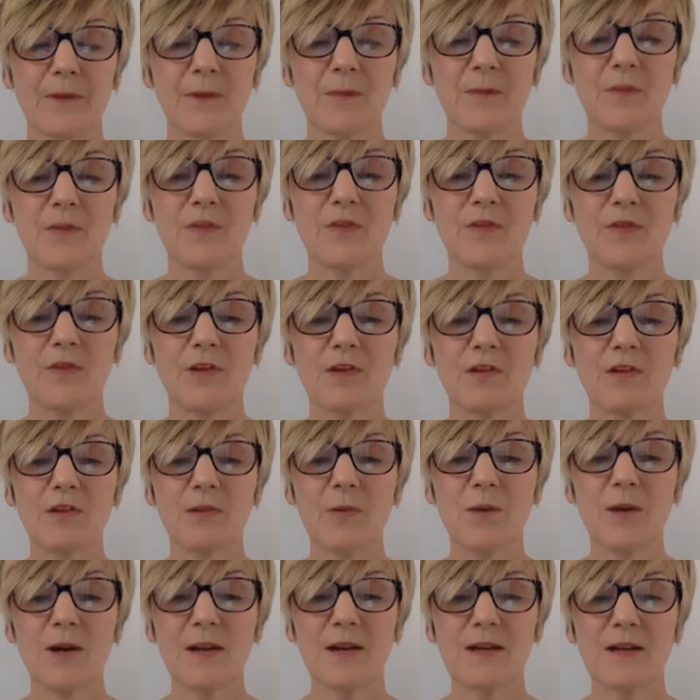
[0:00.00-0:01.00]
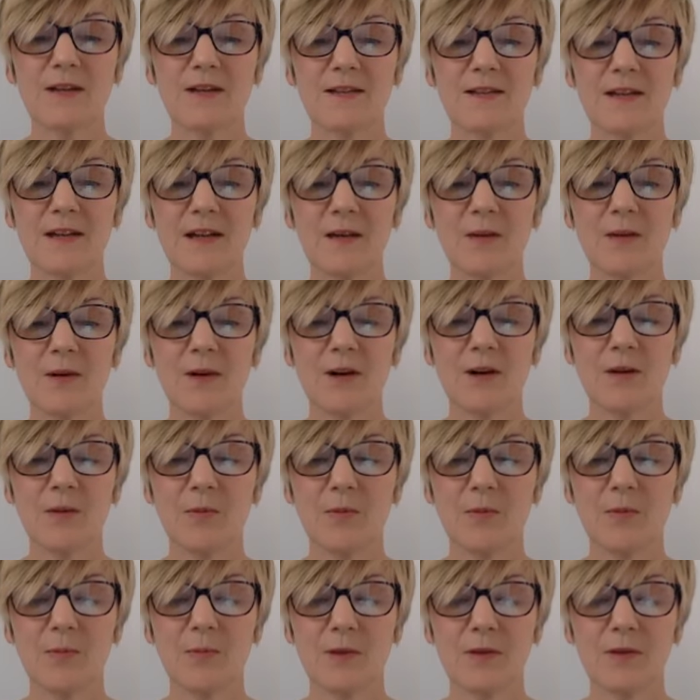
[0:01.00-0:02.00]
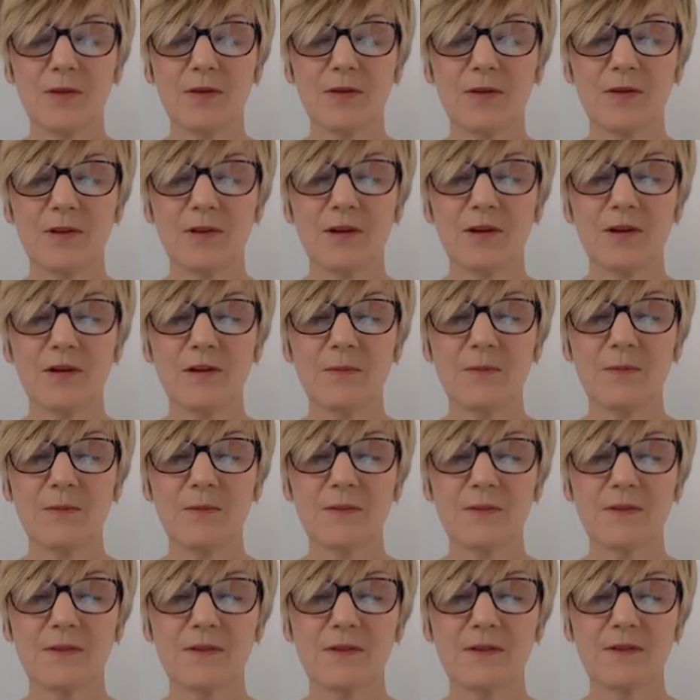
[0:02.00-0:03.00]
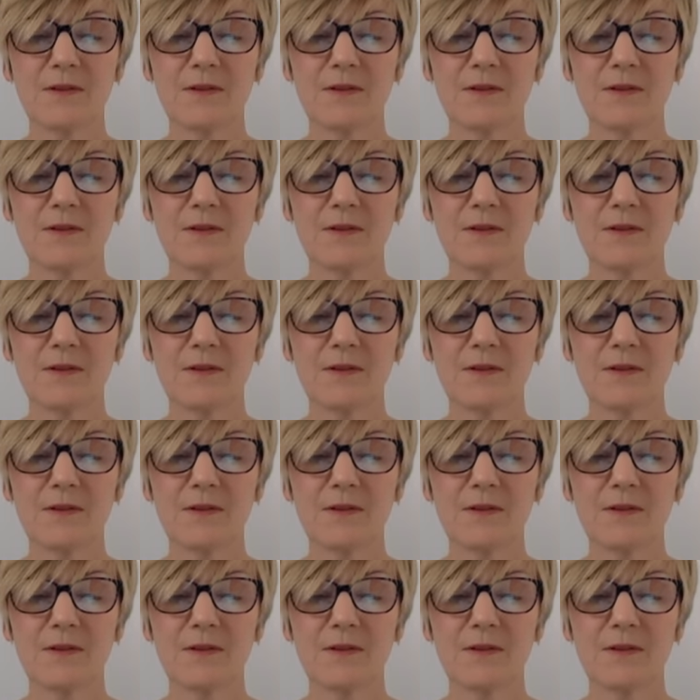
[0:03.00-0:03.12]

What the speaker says: Moving your awareness now up both arms,